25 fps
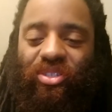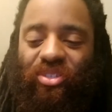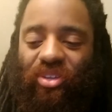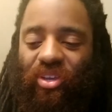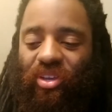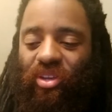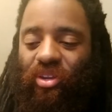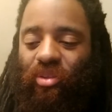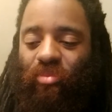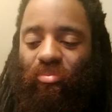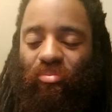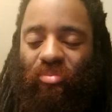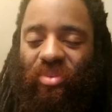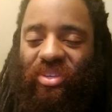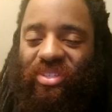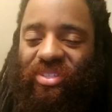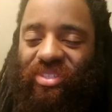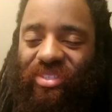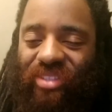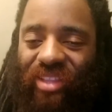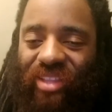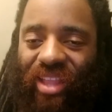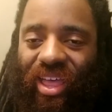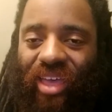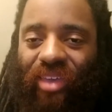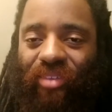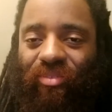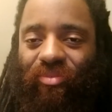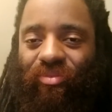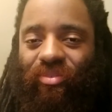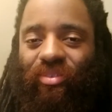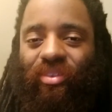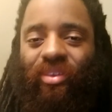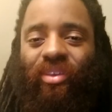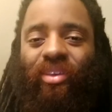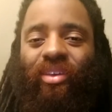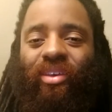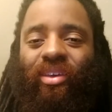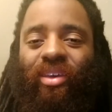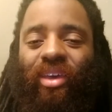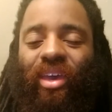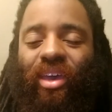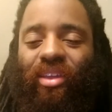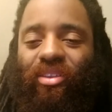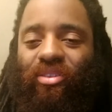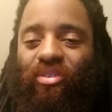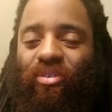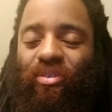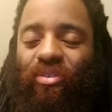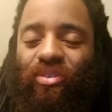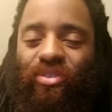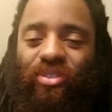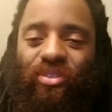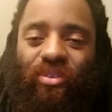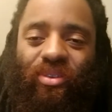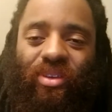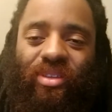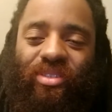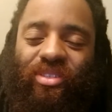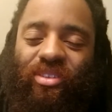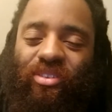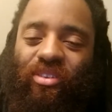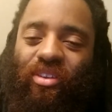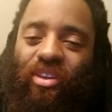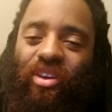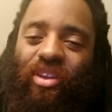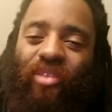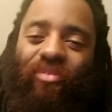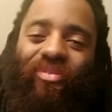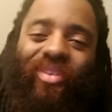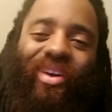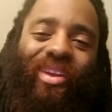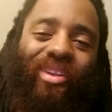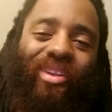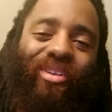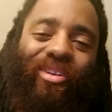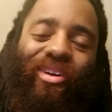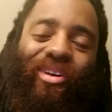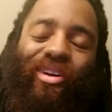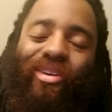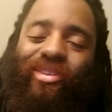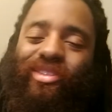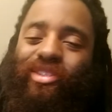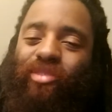You're gonna miss life, and you're gonna find it hard to